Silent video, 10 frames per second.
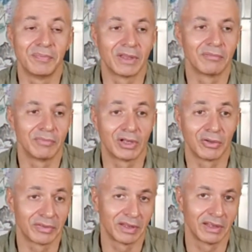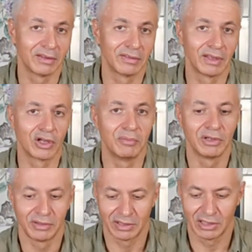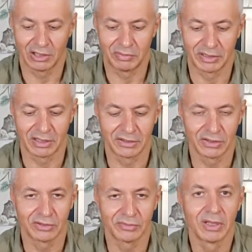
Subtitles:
because they come in a little bit later.